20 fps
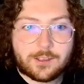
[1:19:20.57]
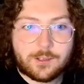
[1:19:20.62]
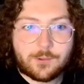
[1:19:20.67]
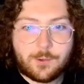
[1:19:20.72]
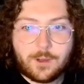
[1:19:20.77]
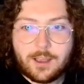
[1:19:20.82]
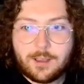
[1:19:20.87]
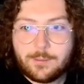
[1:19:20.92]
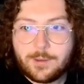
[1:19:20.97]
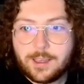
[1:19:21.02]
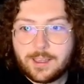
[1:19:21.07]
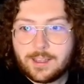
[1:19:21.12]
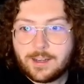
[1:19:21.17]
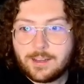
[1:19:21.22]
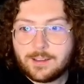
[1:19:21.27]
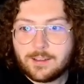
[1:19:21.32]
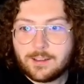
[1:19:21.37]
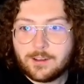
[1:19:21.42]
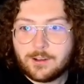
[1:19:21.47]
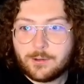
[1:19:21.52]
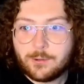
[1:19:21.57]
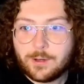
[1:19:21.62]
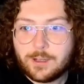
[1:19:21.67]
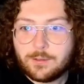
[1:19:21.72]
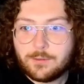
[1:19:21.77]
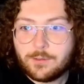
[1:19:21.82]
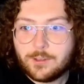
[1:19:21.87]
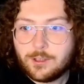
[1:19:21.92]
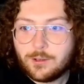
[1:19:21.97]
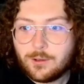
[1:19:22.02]
why am I getting the grid
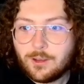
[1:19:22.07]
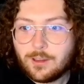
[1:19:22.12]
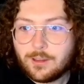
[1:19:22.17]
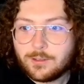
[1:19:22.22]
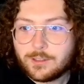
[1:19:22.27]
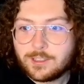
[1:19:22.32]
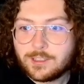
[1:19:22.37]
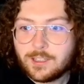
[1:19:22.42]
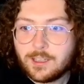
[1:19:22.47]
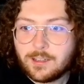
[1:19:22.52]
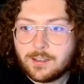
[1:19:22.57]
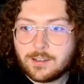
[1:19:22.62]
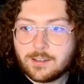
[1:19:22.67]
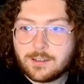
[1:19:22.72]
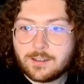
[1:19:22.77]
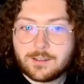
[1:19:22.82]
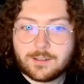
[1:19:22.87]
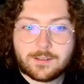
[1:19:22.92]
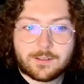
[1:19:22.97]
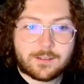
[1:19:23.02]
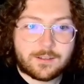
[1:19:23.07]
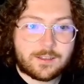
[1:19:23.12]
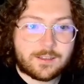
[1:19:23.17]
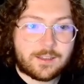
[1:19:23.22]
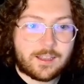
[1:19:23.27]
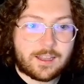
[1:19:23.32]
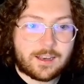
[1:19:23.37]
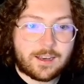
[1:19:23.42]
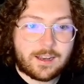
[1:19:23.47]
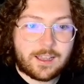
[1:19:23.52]
view all of a sudden? Get
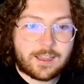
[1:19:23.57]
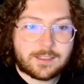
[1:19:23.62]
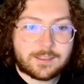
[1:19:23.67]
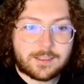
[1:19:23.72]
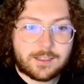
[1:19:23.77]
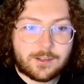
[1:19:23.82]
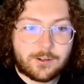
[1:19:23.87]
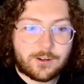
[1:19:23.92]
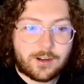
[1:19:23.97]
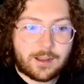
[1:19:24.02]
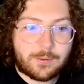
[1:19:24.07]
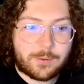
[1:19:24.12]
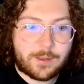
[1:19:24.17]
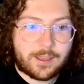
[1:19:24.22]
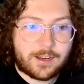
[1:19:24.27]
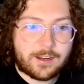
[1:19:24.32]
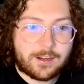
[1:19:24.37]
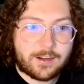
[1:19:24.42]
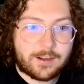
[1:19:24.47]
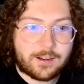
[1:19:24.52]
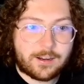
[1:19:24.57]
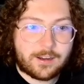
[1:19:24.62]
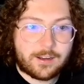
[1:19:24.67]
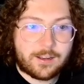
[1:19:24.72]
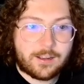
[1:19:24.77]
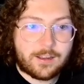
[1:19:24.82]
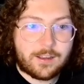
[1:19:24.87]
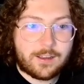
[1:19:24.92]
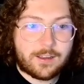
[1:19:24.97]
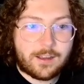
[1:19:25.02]
that nasty crap out of here.
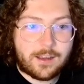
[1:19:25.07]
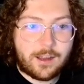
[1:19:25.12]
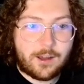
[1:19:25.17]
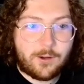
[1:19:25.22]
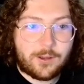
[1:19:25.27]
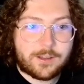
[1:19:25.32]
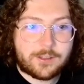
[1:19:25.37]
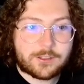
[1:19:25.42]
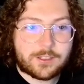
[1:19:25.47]
Oh, and there's